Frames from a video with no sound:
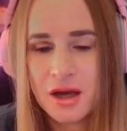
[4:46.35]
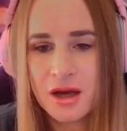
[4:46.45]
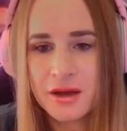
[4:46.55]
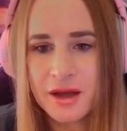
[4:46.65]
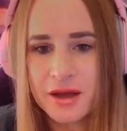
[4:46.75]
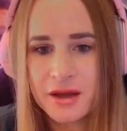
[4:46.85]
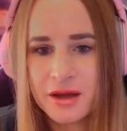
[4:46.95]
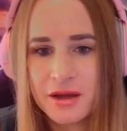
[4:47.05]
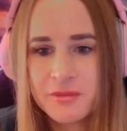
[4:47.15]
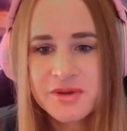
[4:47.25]
Okay.
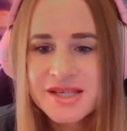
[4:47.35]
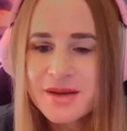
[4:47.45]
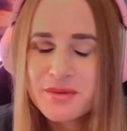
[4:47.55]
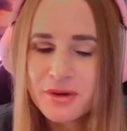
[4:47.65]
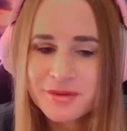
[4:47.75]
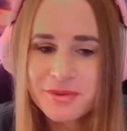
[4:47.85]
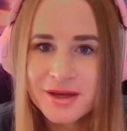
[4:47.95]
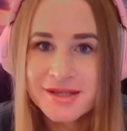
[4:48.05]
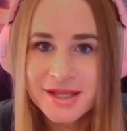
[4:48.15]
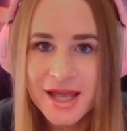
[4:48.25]
But shame the
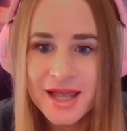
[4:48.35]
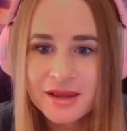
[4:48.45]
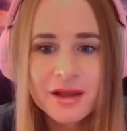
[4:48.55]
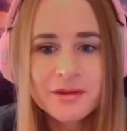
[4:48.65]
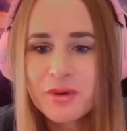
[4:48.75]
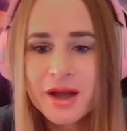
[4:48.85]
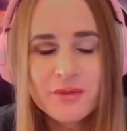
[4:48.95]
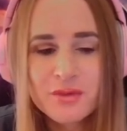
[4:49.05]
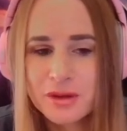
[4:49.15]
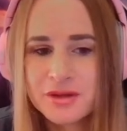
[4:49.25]
multipliers again. Why have
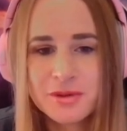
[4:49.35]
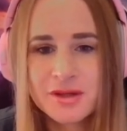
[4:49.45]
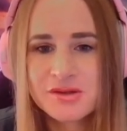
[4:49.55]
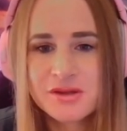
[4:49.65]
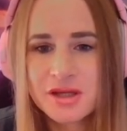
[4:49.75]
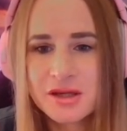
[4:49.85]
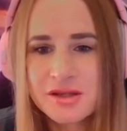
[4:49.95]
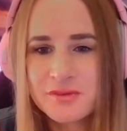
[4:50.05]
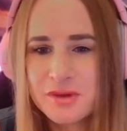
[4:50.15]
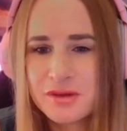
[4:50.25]
the multipliers on the cards
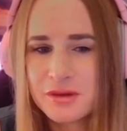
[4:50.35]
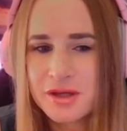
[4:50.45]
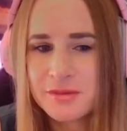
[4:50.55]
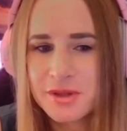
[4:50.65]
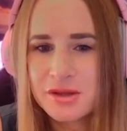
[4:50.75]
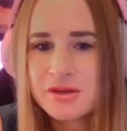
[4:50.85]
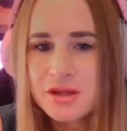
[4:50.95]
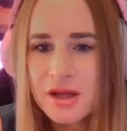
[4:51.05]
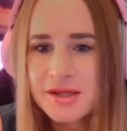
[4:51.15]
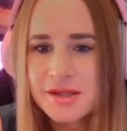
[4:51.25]
if we're not going to be
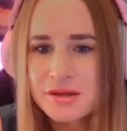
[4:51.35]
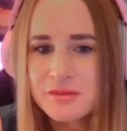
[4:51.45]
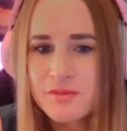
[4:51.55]
utilising them?